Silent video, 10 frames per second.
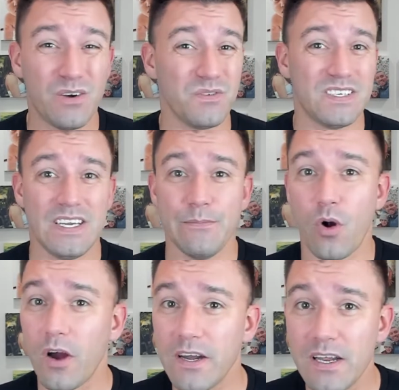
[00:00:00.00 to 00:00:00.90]
They don't see
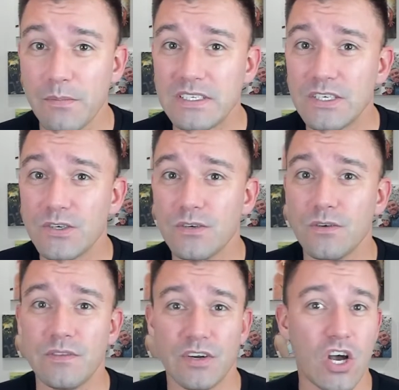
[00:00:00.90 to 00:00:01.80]
marketing
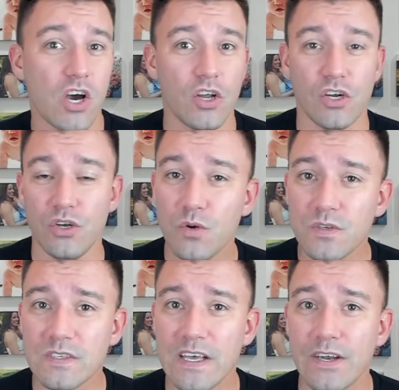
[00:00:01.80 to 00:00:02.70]
material. They're not on a
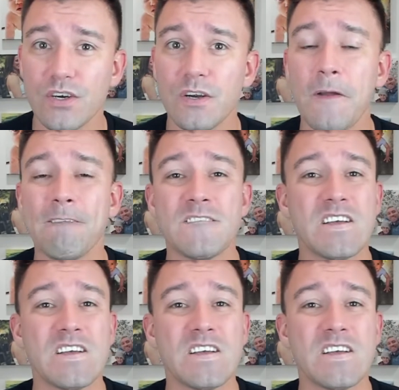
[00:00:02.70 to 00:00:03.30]
newsletter.